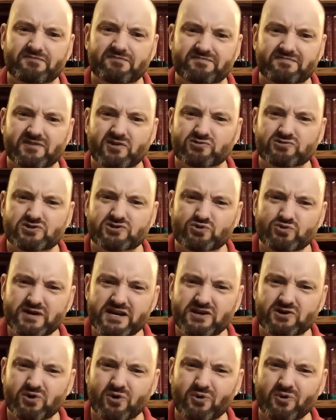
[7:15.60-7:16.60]
those three
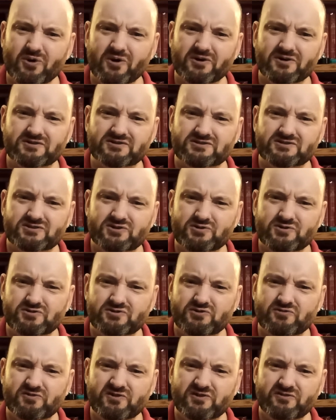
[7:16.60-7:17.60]
chords
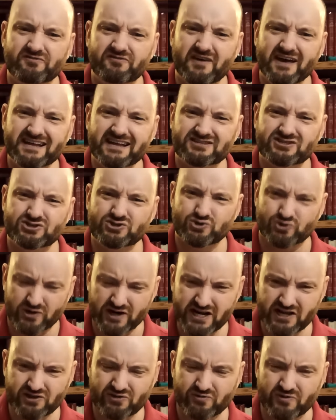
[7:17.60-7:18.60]
to find
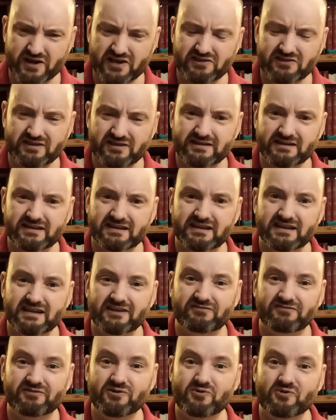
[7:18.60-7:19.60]
strength with,
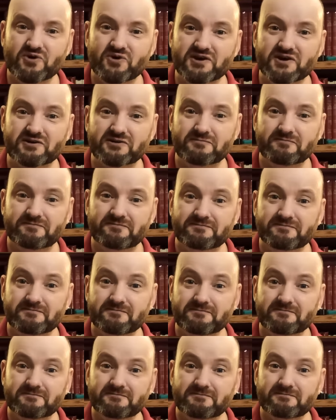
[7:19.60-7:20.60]
if you will,
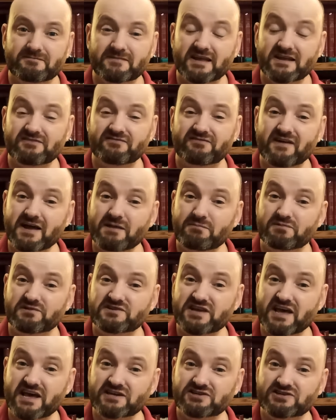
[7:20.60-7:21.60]
to find
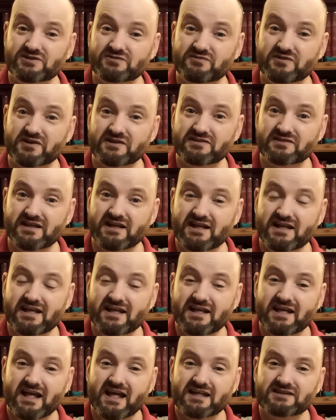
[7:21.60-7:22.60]
protection with.
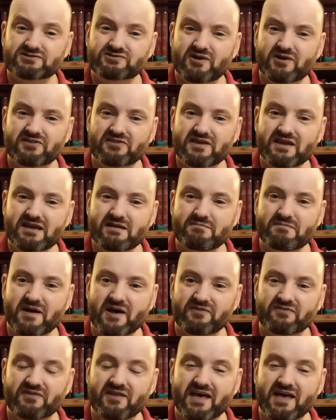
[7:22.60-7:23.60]
And so I think
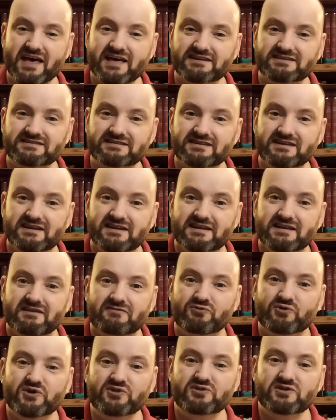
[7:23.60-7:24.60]
about that
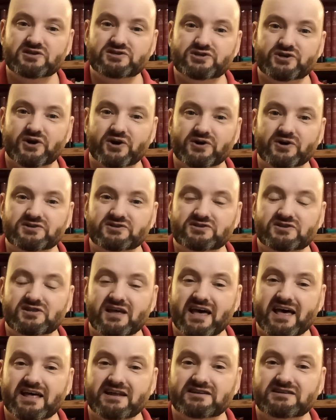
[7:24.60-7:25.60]
with the church,
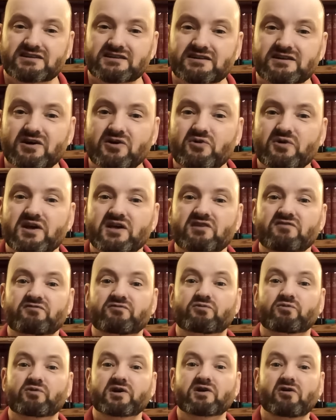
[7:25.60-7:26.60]
that, if
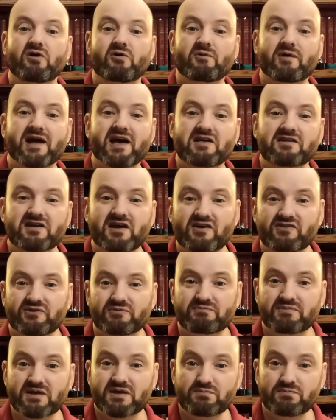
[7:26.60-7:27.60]
we are around other
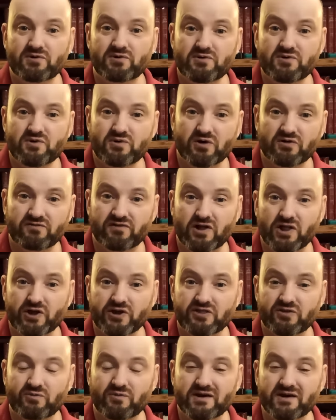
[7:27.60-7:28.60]
people who are following
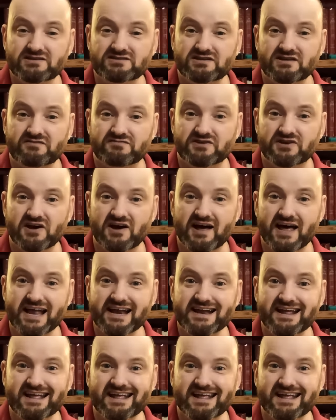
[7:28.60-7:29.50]
the ways of God,